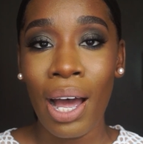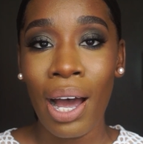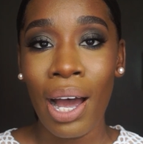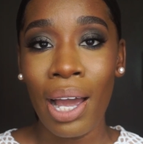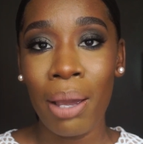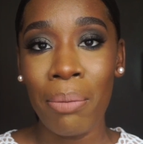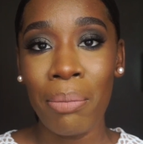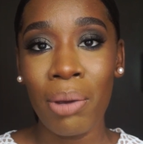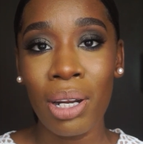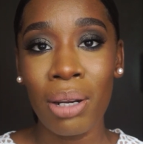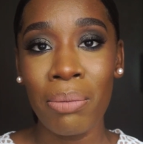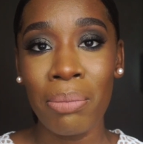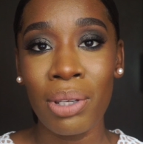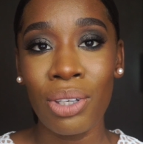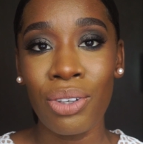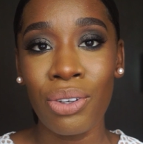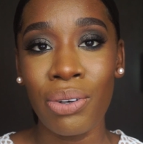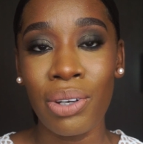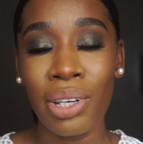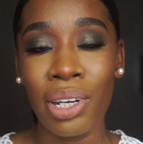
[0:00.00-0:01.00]
I am going to be
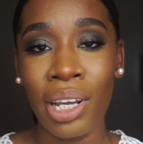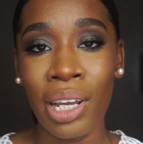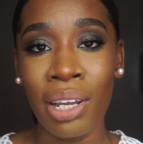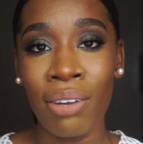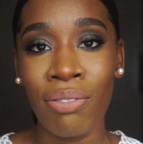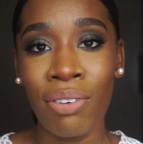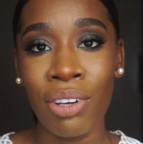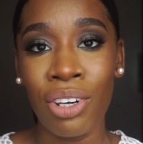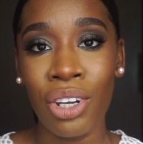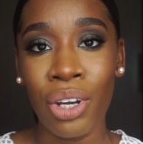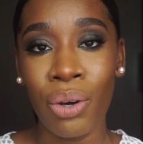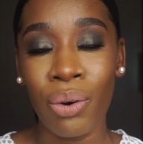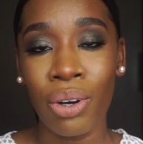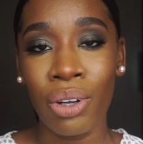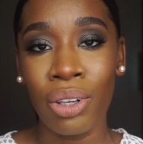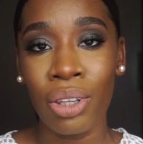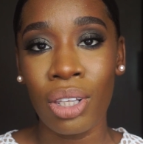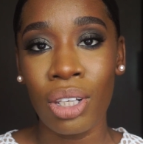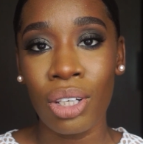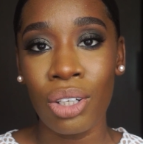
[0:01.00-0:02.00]
doing a video
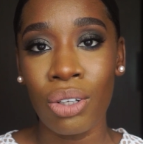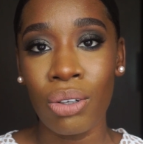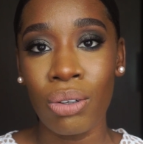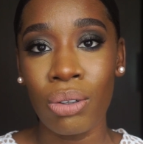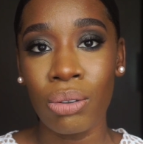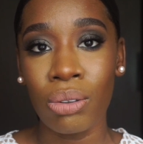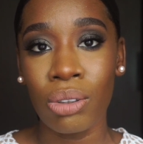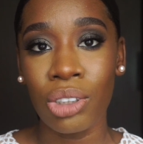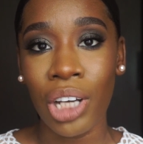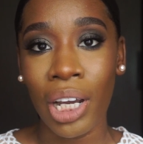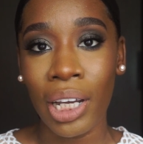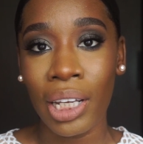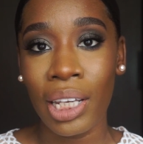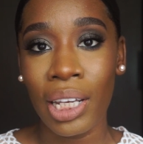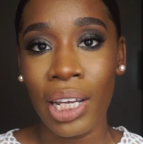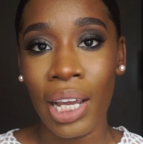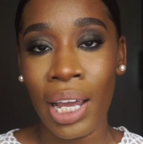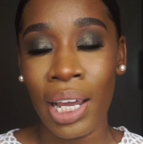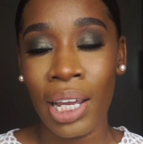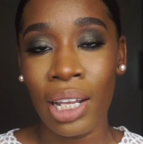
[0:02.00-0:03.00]
on the new
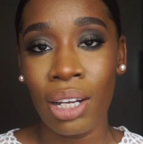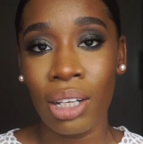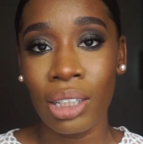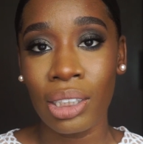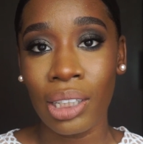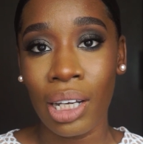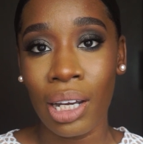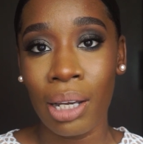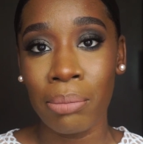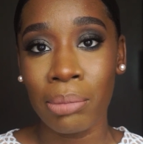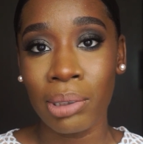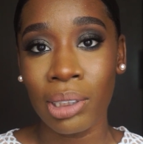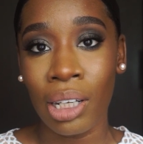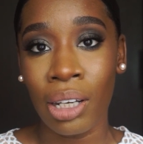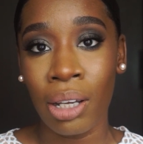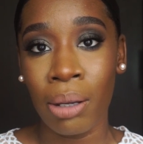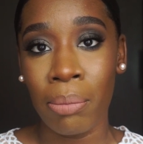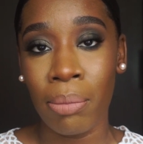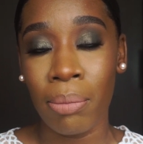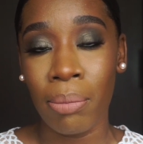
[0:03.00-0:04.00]
Jackie Aina Times
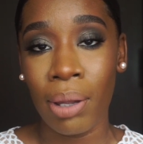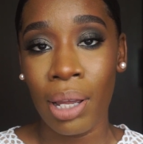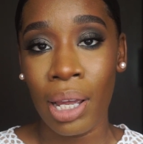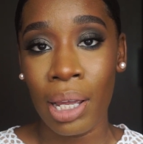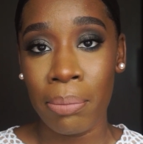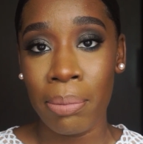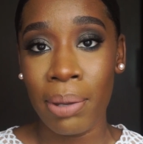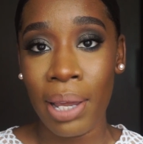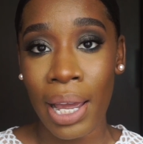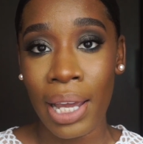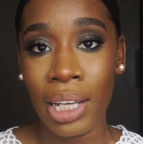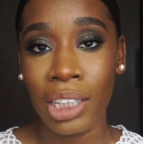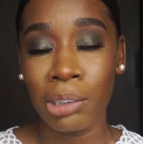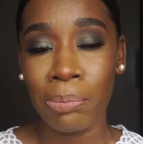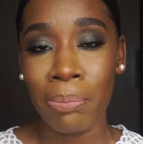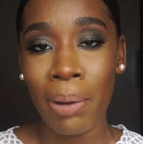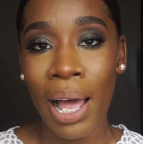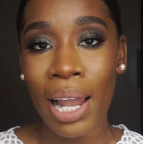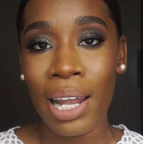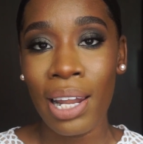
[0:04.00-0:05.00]

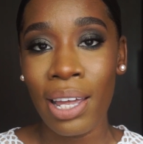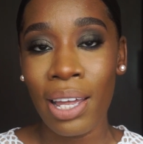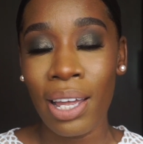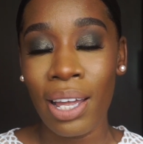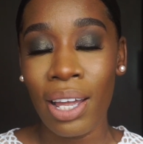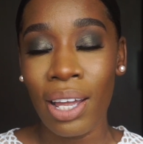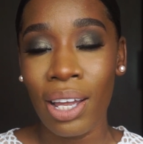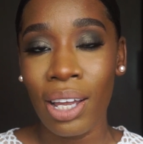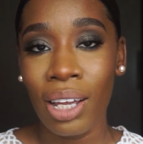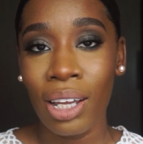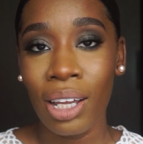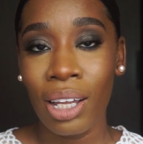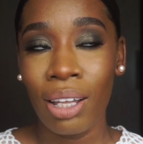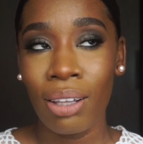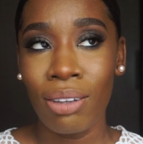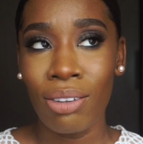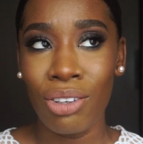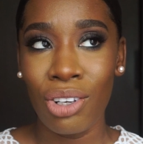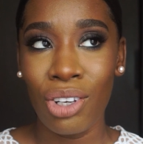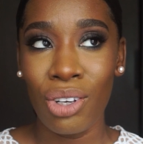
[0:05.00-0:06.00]
ABH palette.
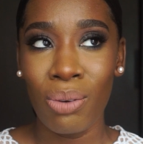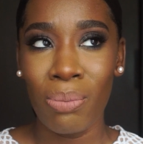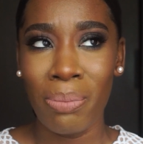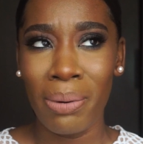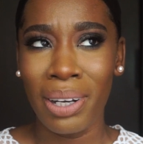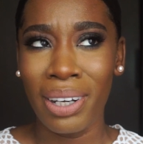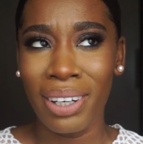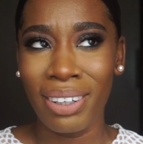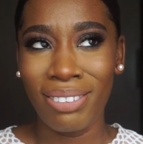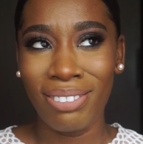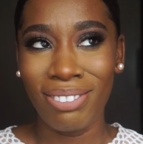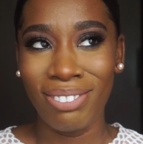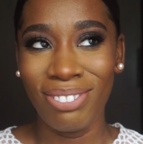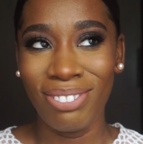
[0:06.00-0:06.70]
New, but